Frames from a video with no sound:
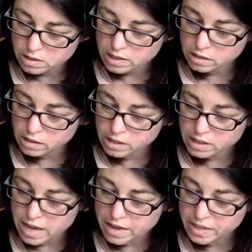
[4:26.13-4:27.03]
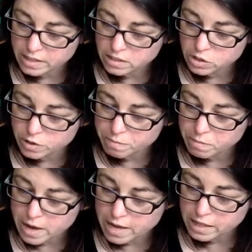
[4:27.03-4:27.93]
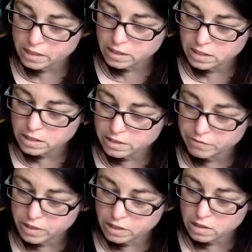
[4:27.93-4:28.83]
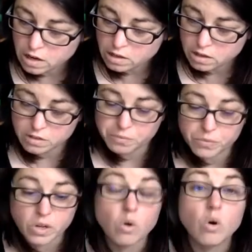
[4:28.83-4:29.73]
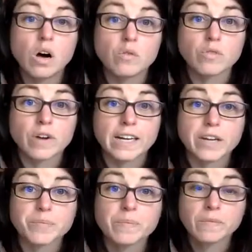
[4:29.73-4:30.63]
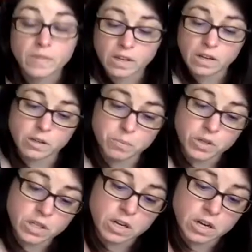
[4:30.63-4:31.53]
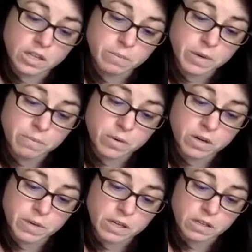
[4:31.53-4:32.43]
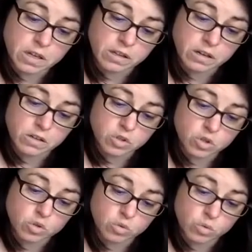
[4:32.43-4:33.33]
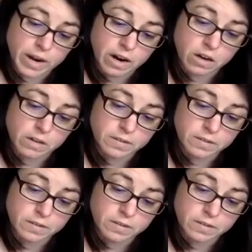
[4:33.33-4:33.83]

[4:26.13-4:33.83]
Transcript: Now look at that. That's a dramatically different color already. I'm going to put it on the paper and make another square.